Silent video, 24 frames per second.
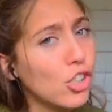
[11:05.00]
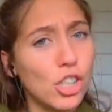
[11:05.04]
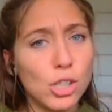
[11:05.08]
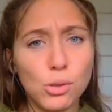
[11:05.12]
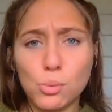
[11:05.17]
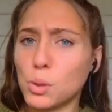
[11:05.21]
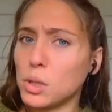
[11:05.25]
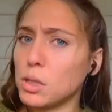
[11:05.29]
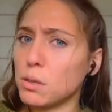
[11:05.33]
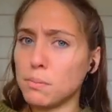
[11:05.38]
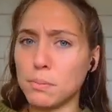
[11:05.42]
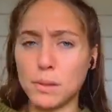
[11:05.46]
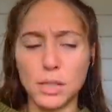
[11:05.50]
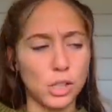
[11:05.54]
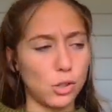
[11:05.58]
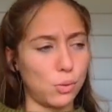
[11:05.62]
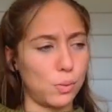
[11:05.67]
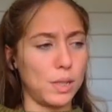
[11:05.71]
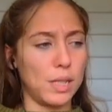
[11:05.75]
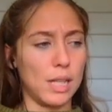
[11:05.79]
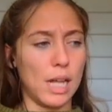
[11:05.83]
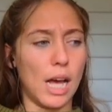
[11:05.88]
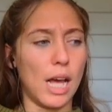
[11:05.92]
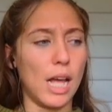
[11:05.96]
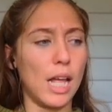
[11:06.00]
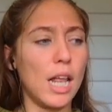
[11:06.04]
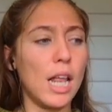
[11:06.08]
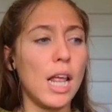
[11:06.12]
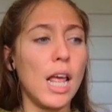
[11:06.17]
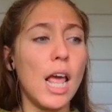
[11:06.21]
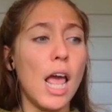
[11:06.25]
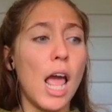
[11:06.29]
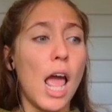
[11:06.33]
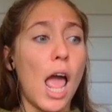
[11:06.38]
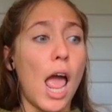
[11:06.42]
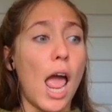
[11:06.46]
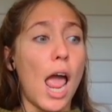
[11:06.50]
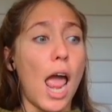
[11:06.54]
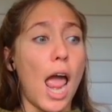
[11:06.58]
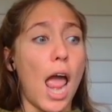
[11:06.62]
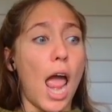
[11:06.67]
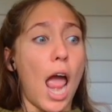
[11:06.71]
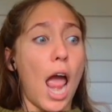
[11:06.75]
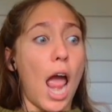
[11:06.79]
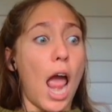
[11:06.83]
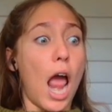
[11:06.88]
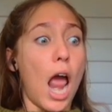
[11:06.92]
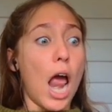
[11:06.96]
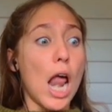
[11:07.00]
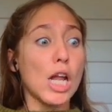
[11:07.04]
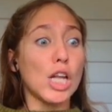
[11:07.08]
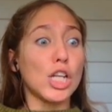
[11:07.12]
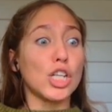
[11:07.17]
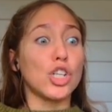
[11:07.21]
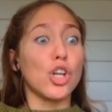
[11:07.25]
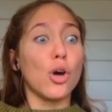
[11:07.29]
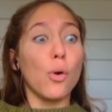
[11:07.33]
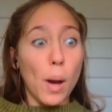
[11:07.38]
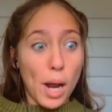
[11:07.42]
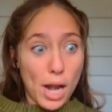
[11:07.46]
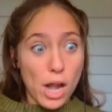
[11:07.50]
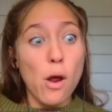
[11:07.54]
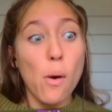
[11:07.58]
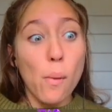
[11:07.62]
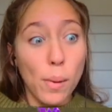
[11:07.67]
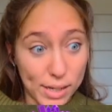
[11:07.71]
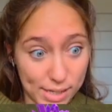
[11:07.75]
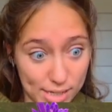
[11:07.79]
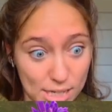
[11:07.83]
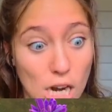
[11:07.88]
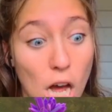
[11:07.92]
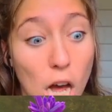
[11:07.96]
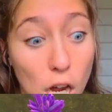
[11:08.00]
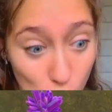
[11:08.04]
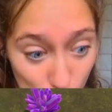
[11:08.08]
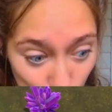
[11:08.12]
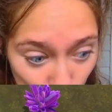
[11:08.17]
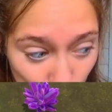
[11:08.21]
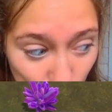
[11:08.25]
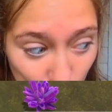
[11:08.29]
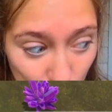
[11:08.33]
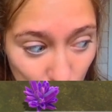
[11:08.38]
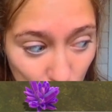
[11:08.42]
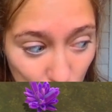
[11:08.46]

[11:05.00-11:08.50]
wouldn't be doing that. So I know it's not her.